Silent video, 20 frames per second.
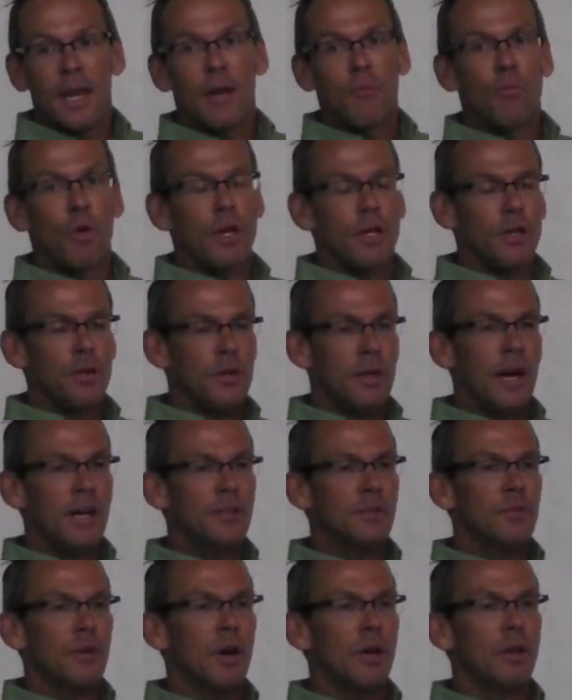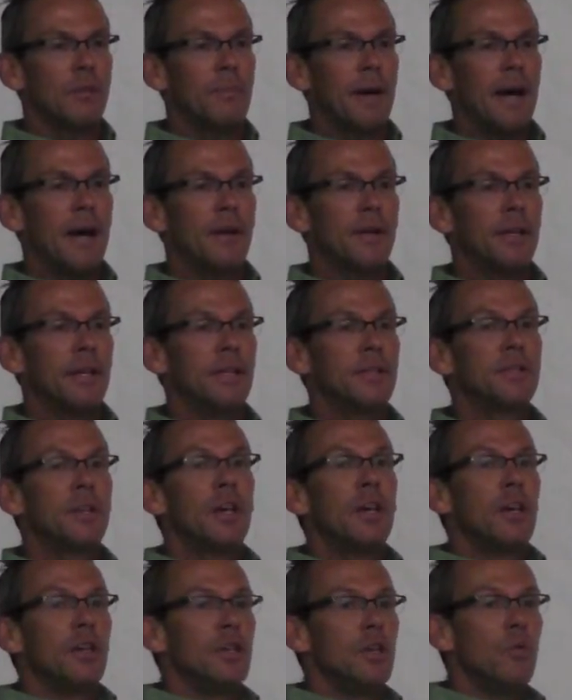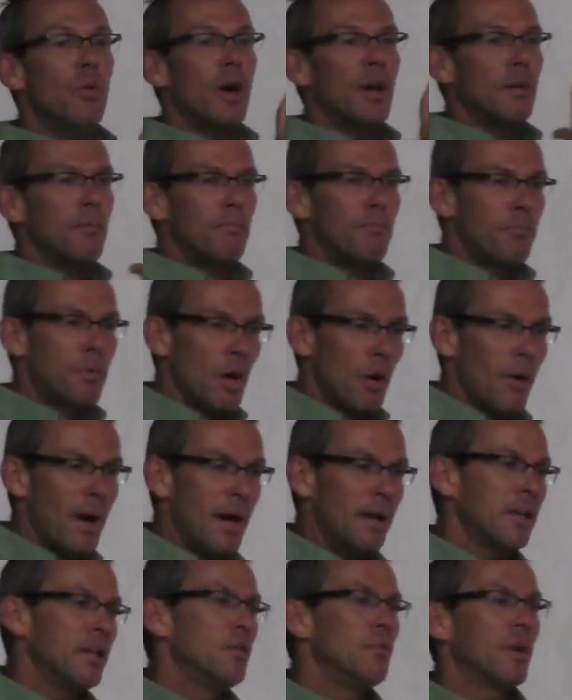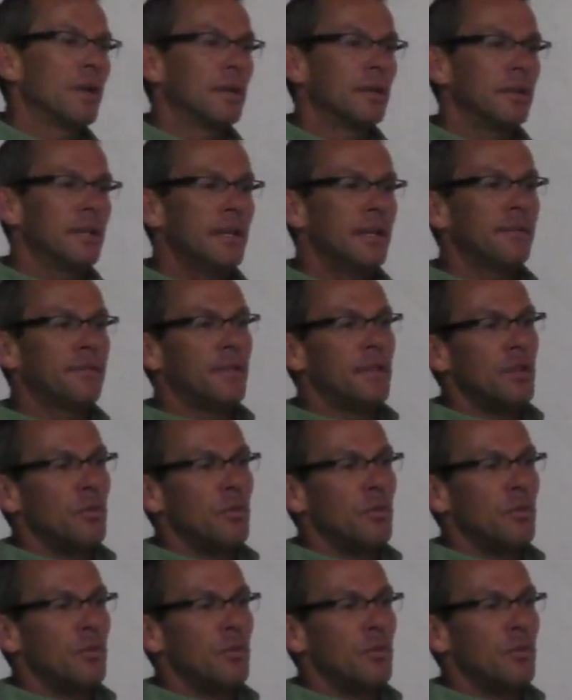And what you guys are all about is you want to go out and you want to lift